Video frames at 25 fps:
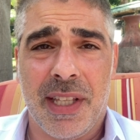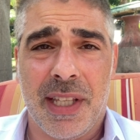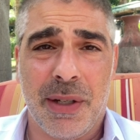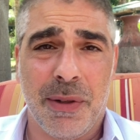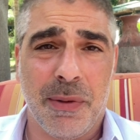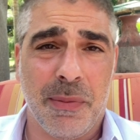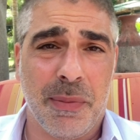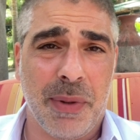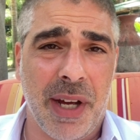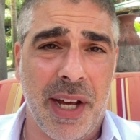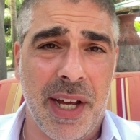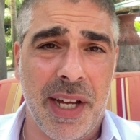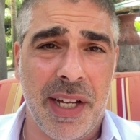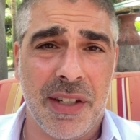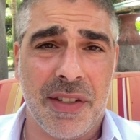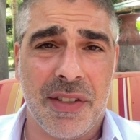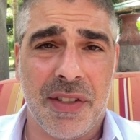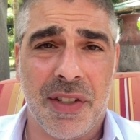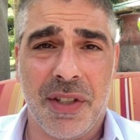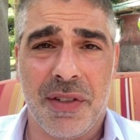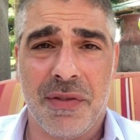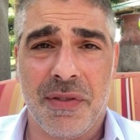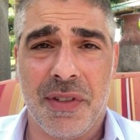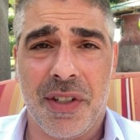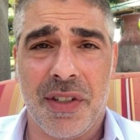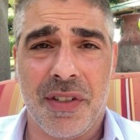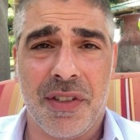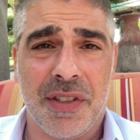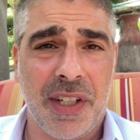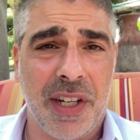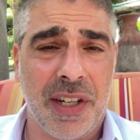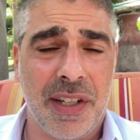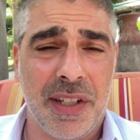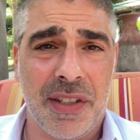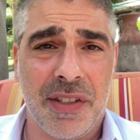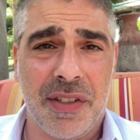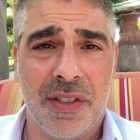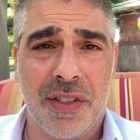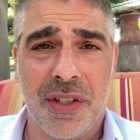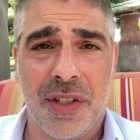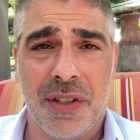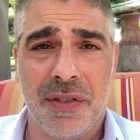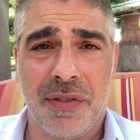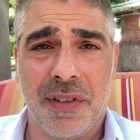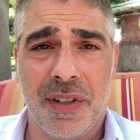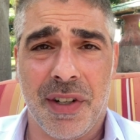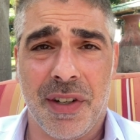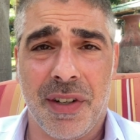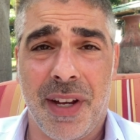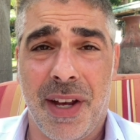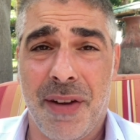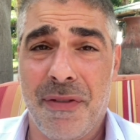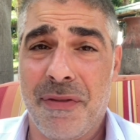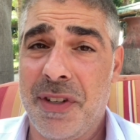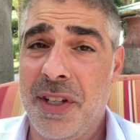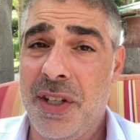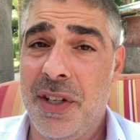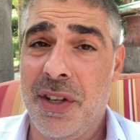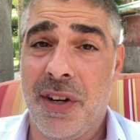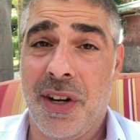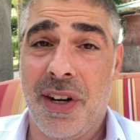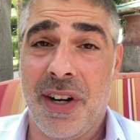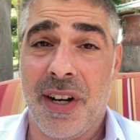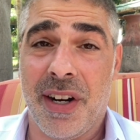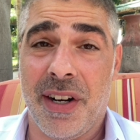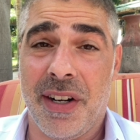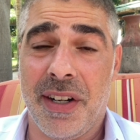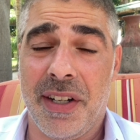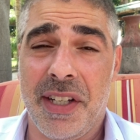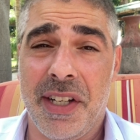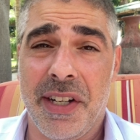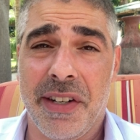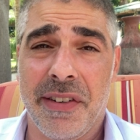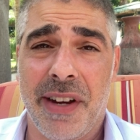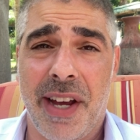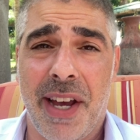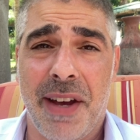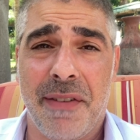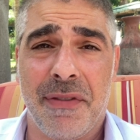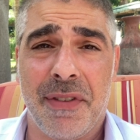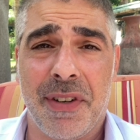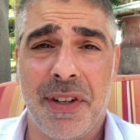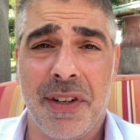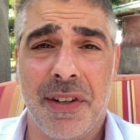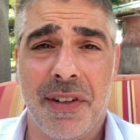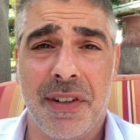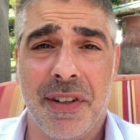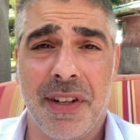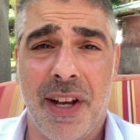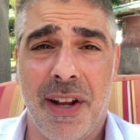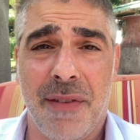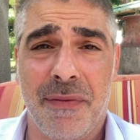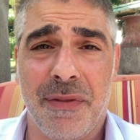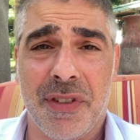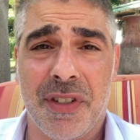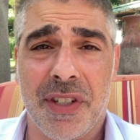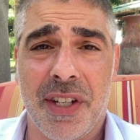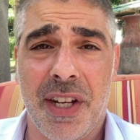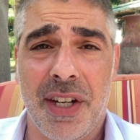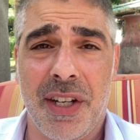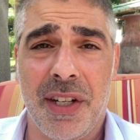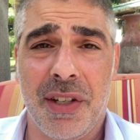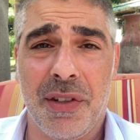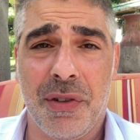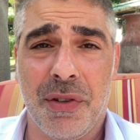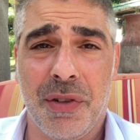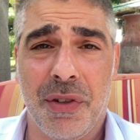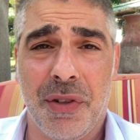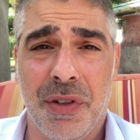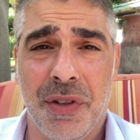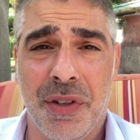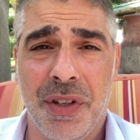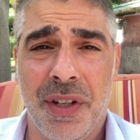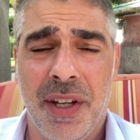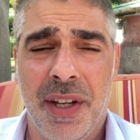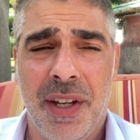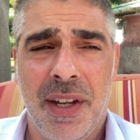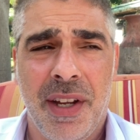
Or buying silver, selling silver. FDR, a year after confiscating gold.